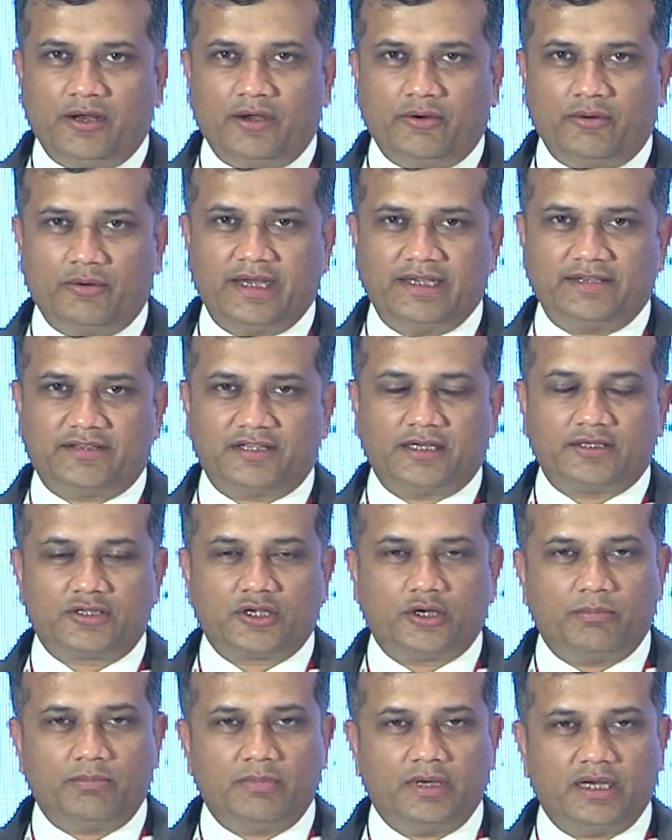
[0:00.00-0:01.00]
Right, sir.
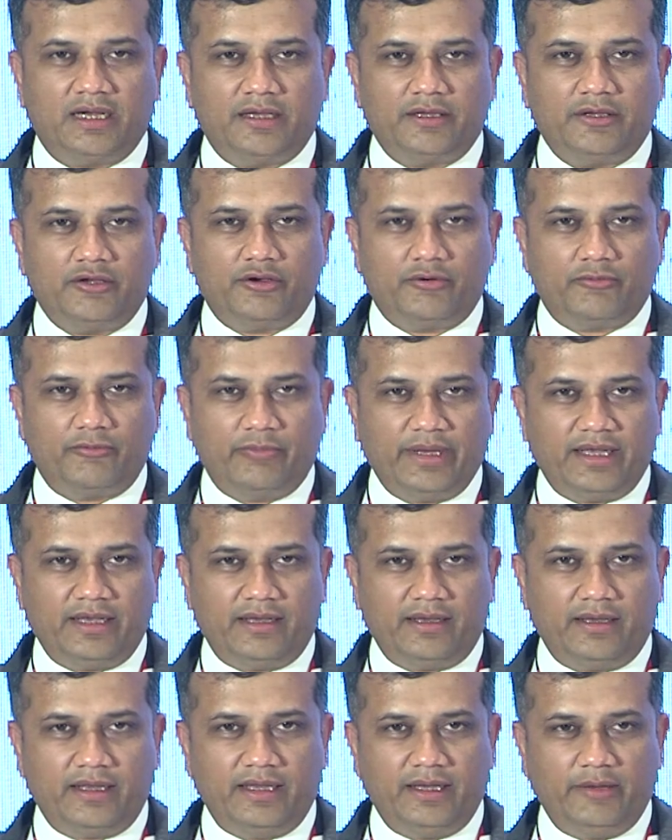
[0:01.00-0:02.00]
So,
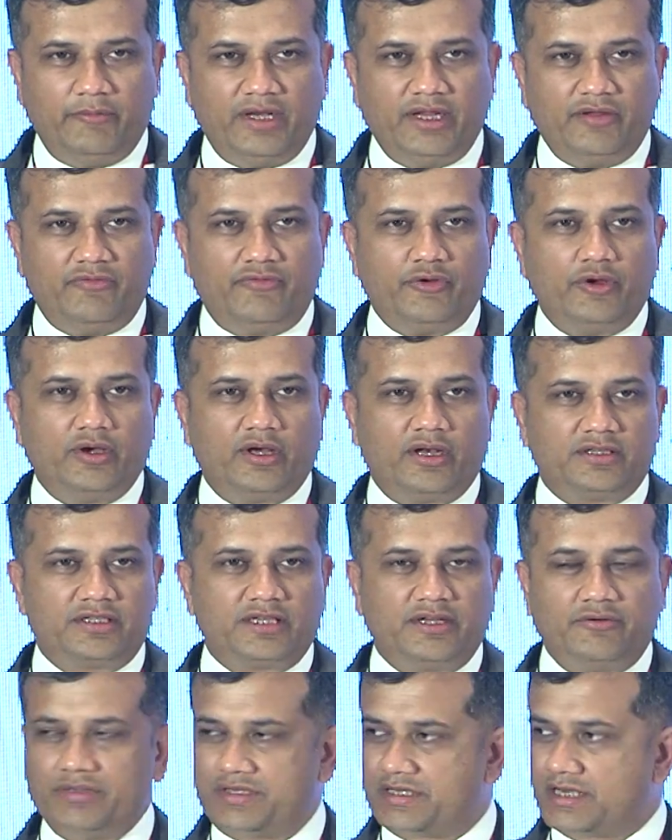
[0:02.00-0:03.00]
even if you are a
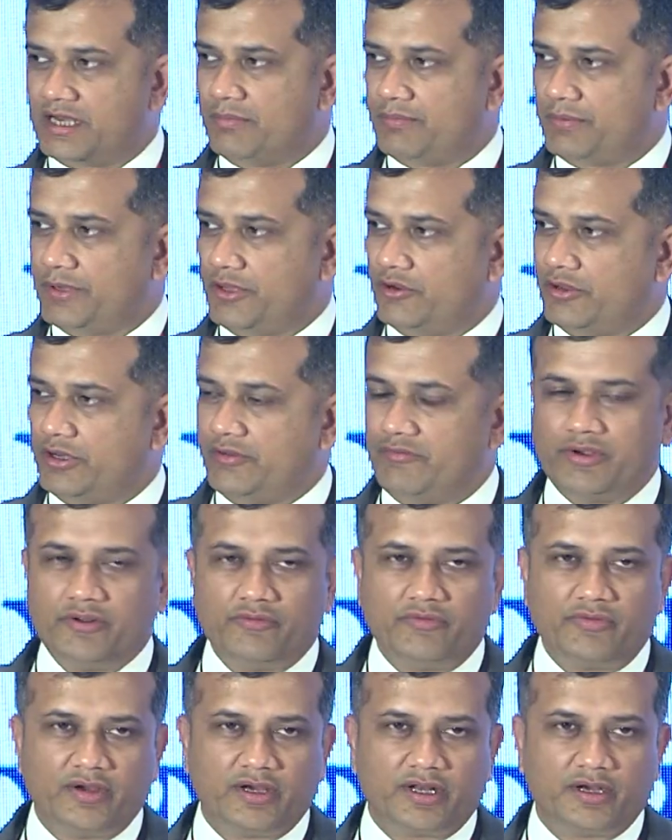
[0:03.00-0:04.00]
service company or even
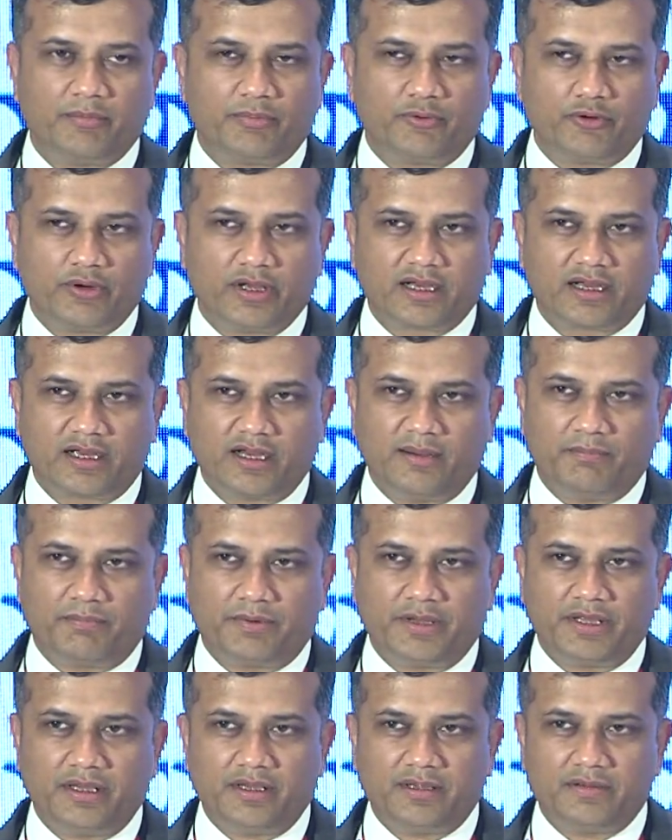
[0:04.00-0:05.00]
if you are a product
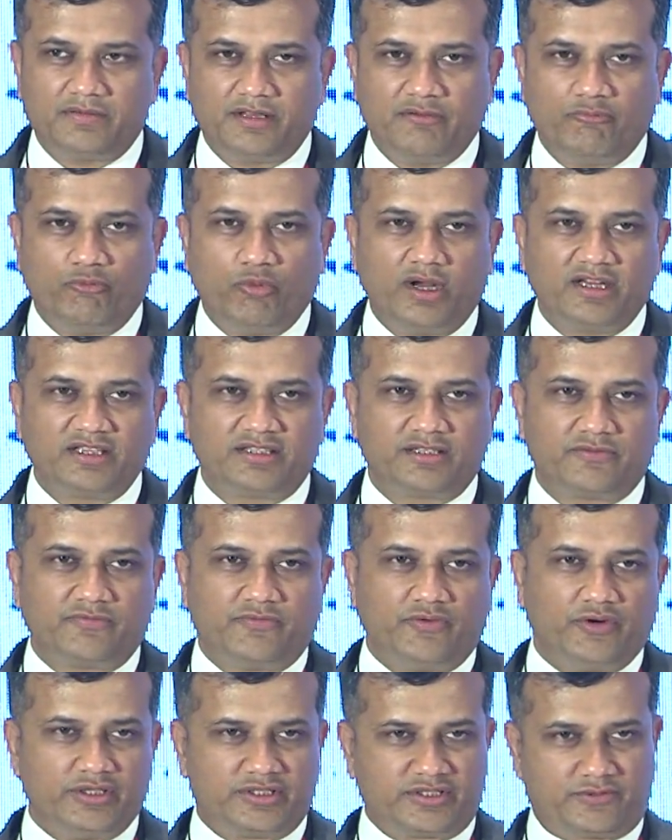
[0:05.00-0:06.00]
company, the
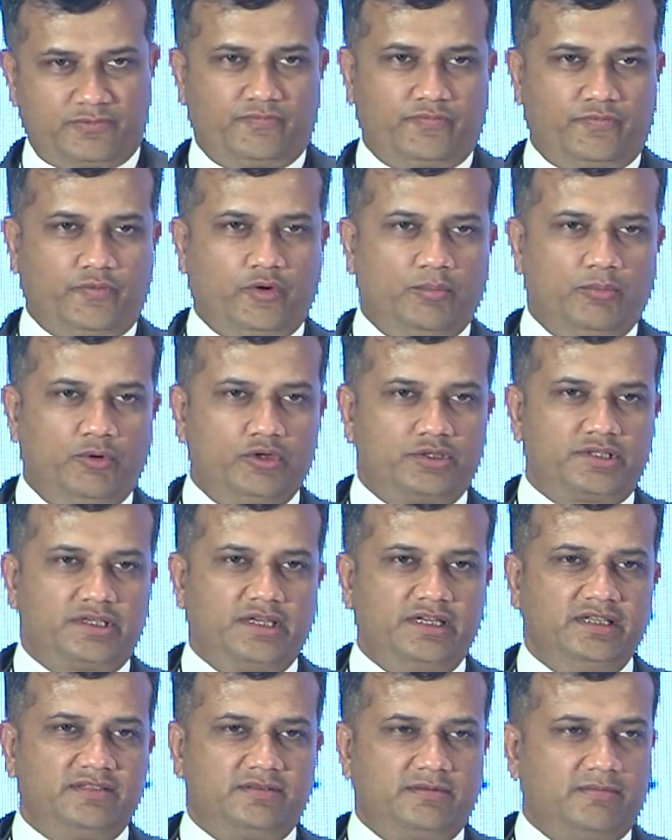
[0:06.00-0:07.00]
first foremost
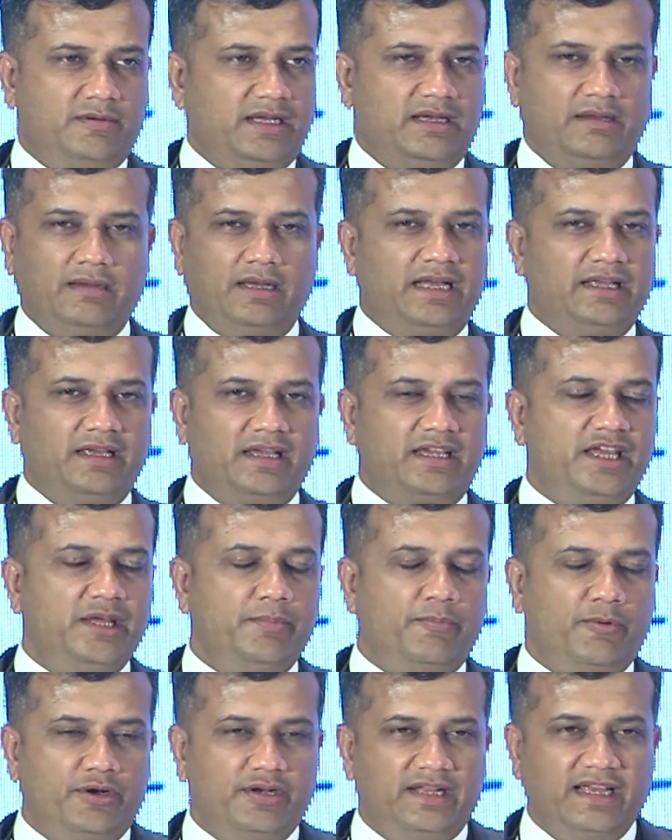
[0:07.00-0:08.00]
is, I
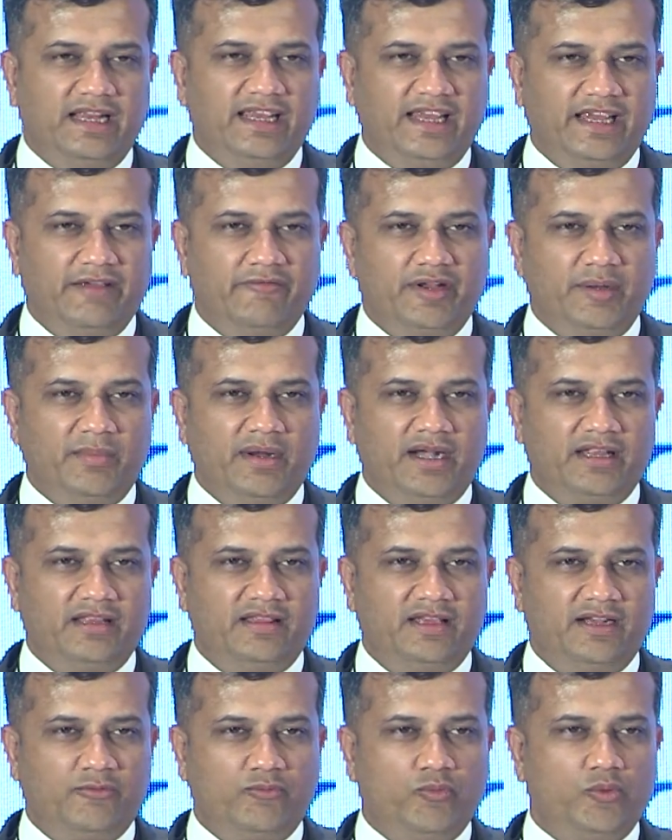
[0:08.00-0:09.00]
keep on telling everybody
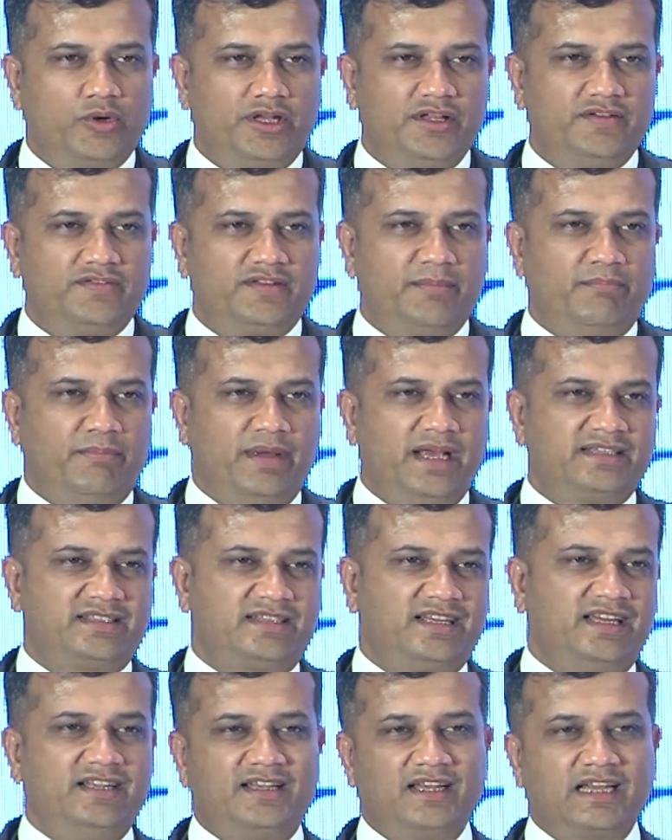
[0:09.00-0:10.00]
that what is the
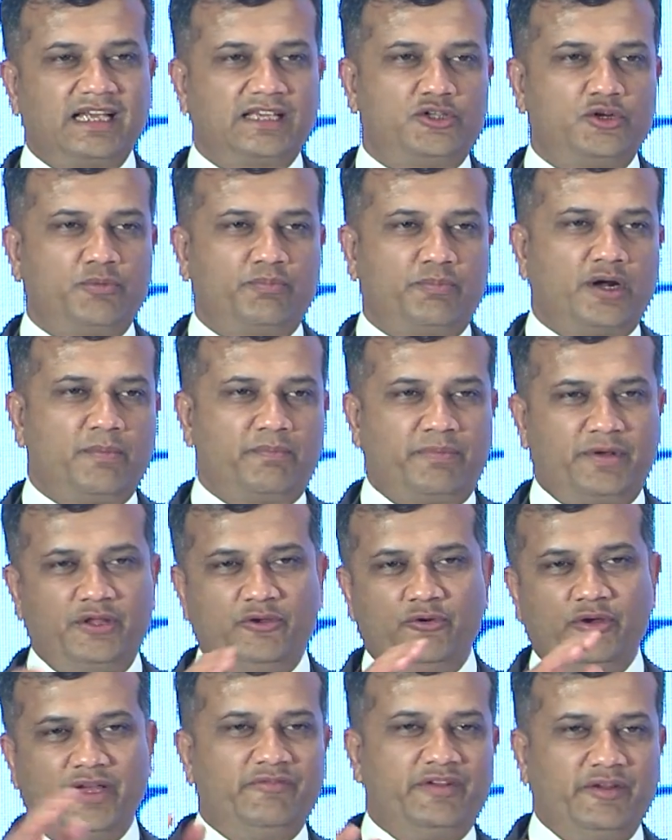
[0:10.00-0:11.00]
best intellectual
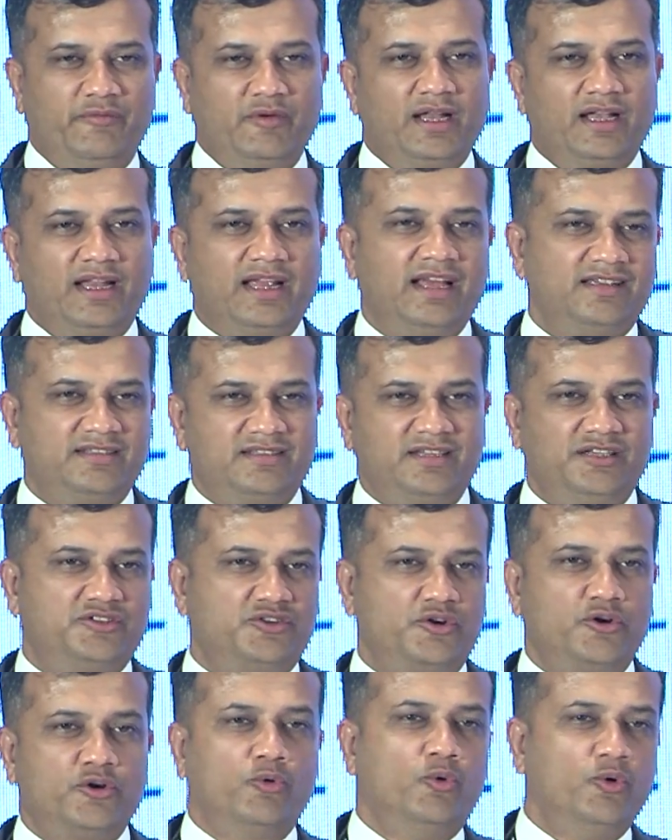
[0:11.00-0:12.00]
property everyone has is
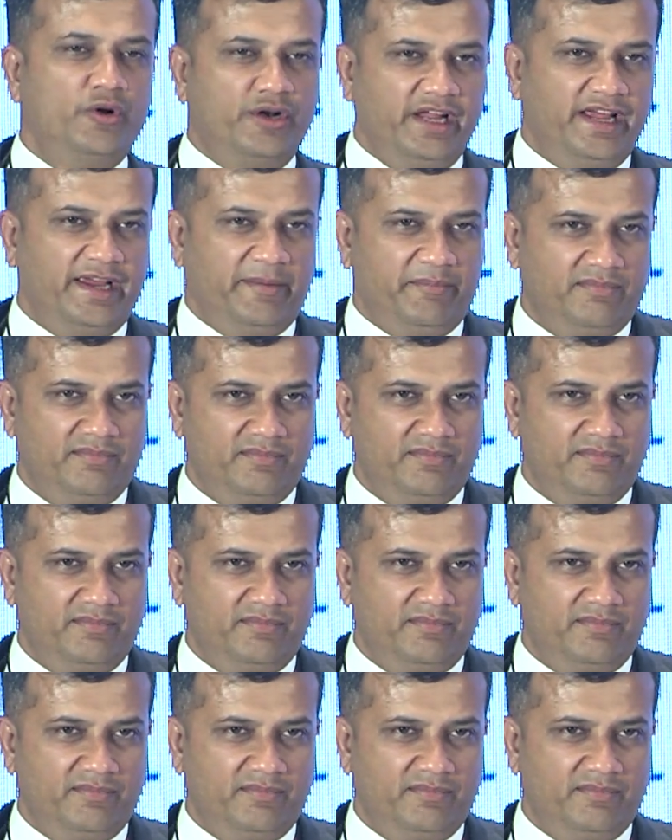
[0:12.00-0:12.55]
your own name,